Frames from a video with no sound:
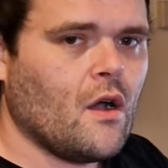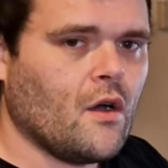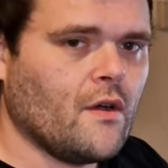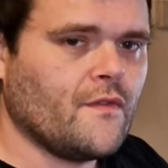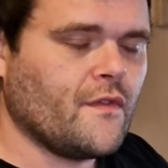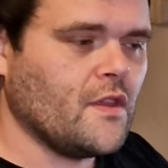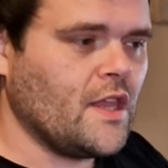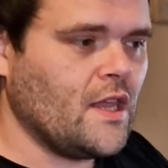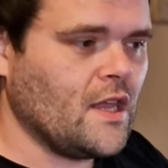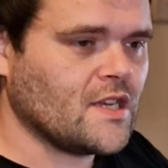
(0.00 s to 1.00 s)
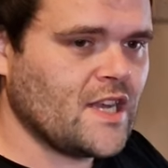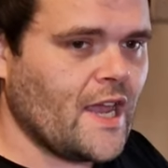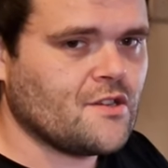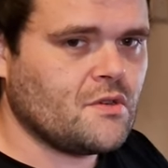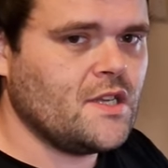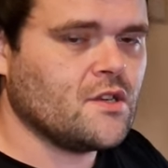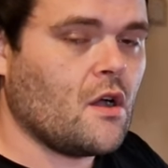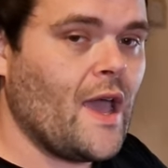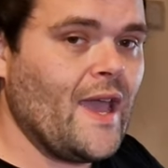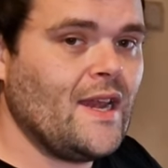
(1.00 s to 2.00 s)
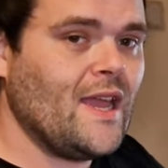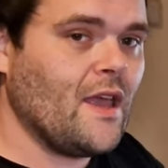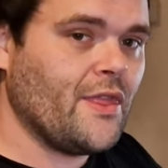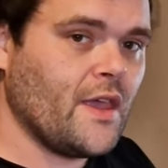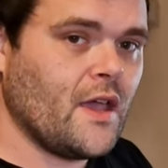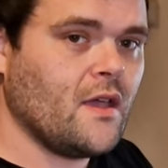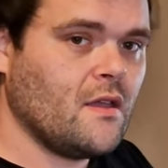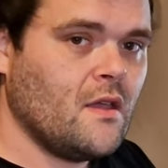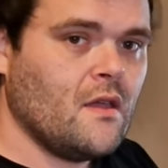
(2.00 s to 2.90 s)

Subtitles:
of the accessories or any other